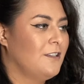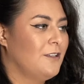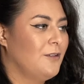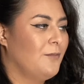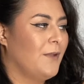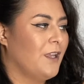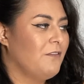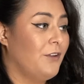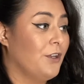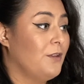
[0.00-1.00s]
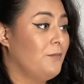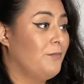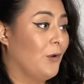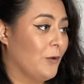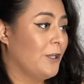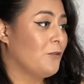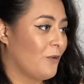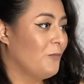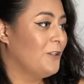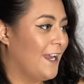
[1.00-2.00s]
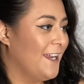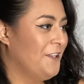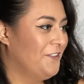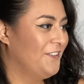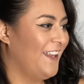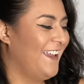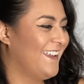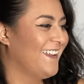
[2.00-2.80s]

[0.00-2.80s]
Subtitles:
my very boring normal life. Like